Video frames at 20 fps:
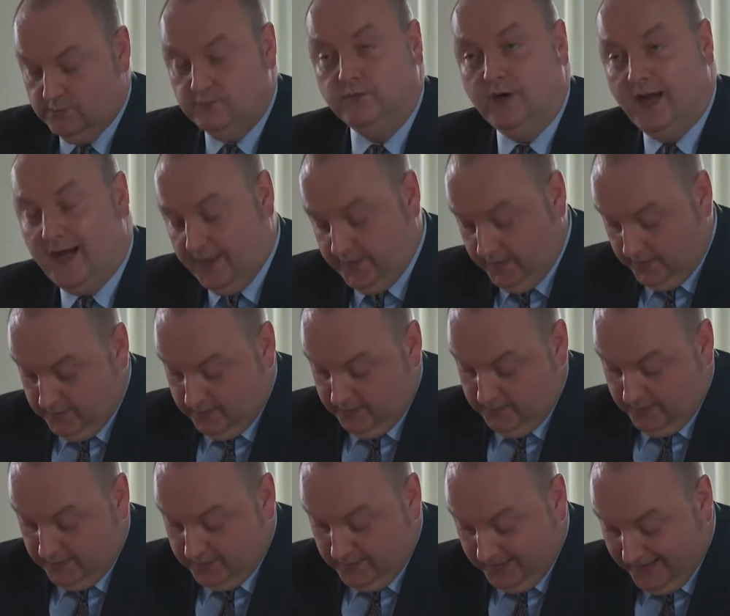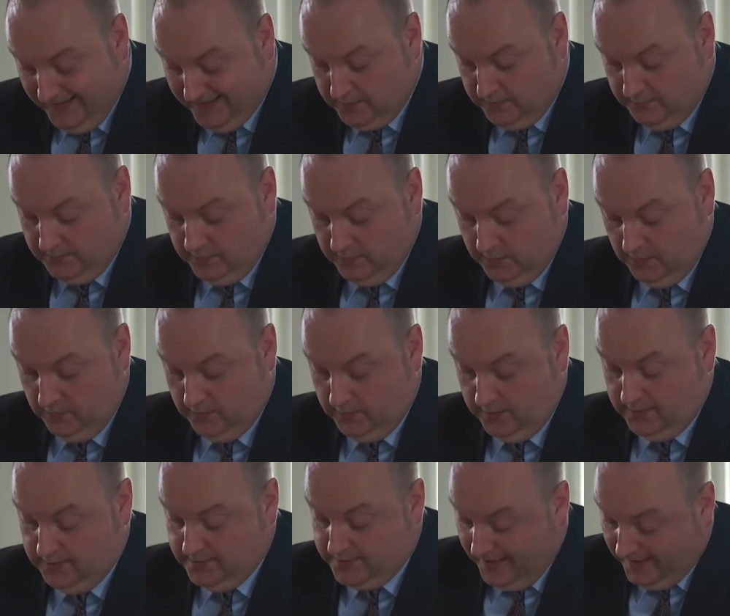rather than collective
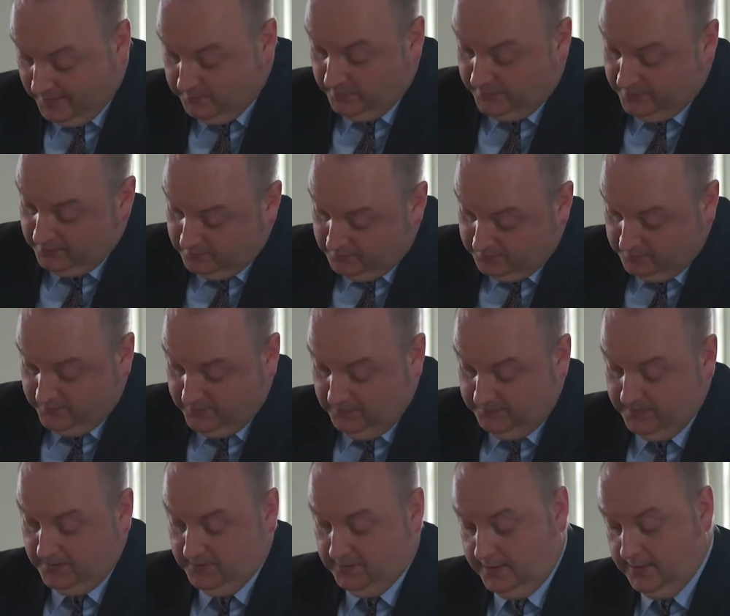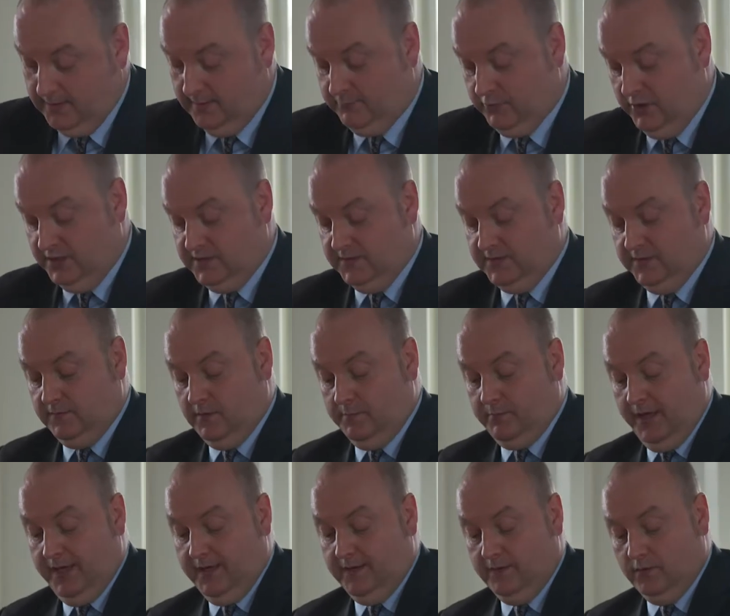security, namely, specifically, breaches of the
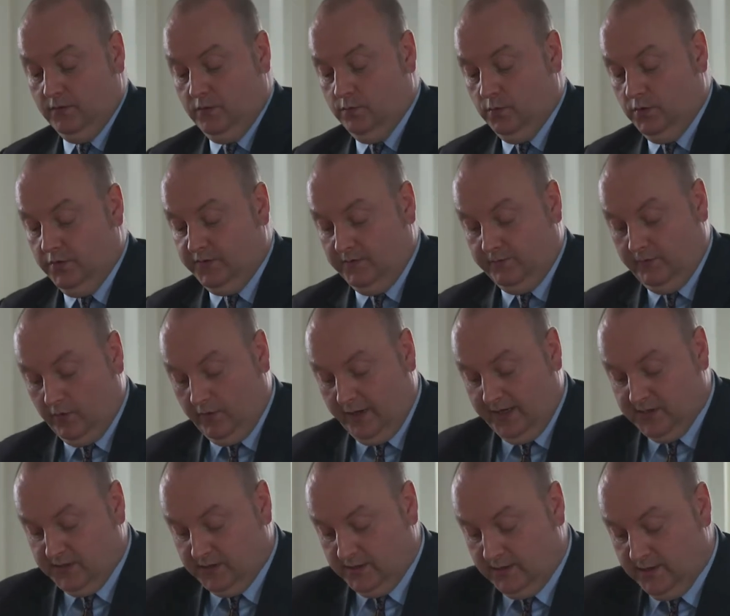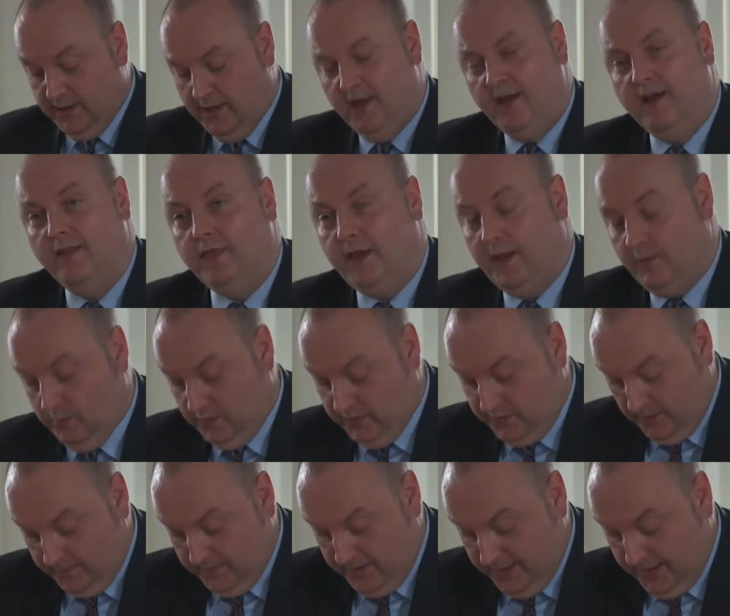peace or wars of aggression that would
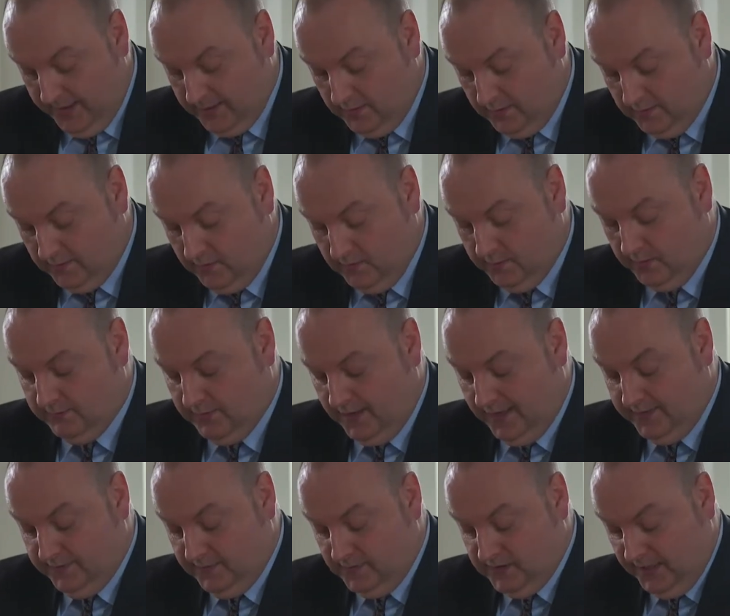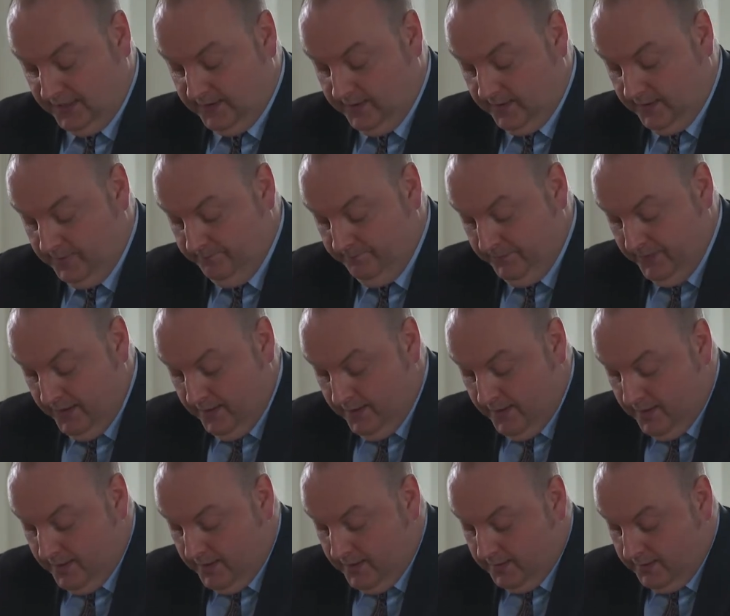dominate his human rights agenda.
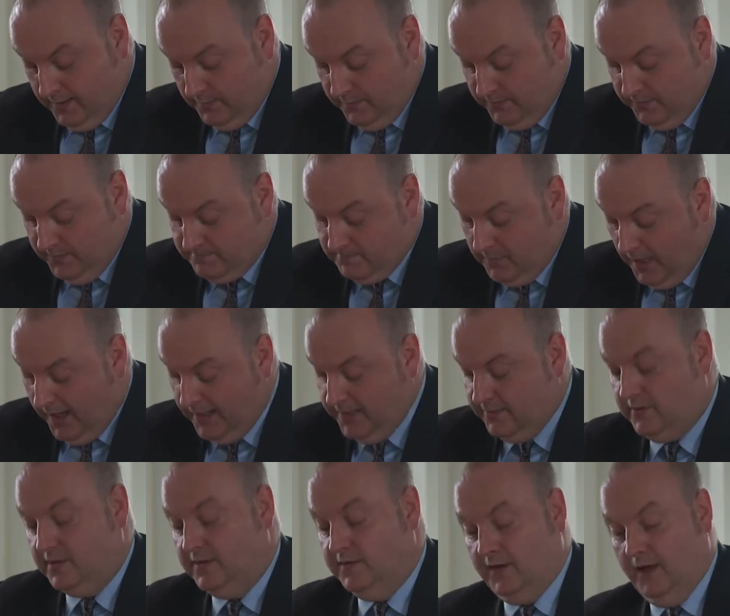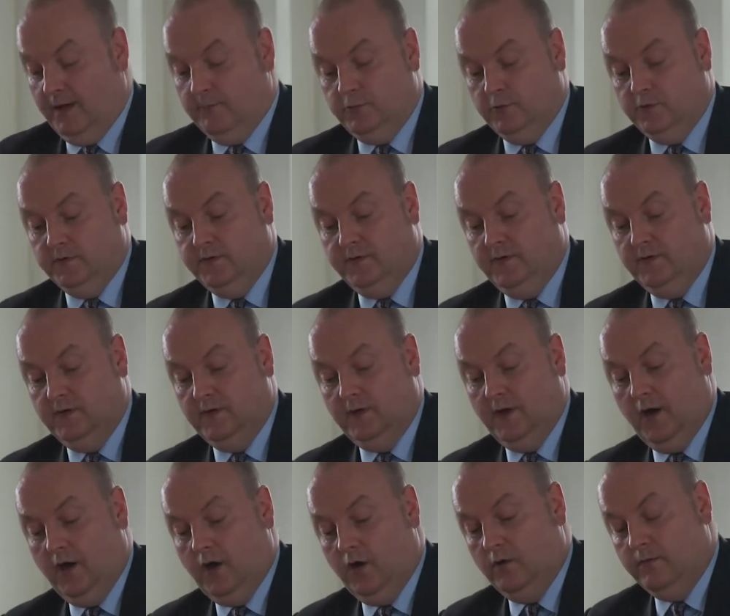There were some minor examples
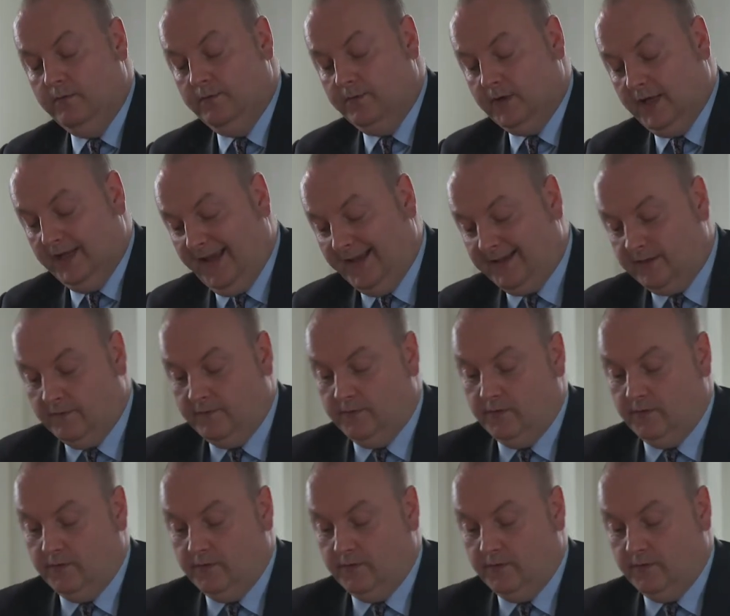of collective